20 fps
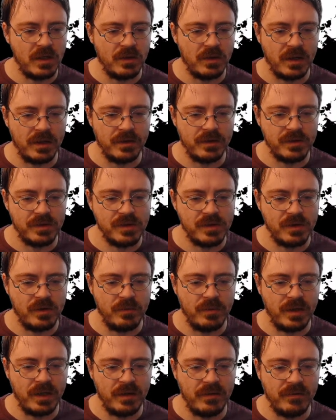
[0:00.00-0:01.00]
Oh god, there's so
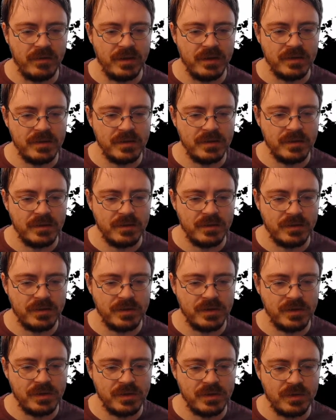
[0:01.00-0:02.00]
many of these.
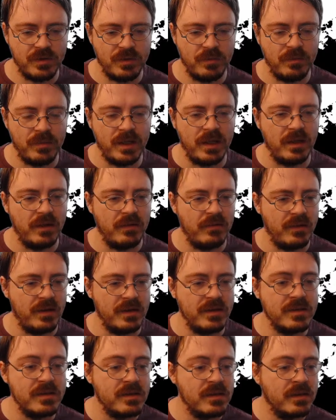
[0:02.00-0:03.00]
There's so many of
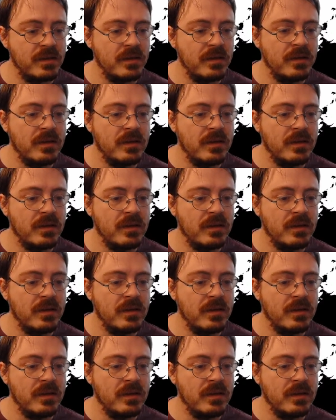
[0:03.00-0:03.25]
these.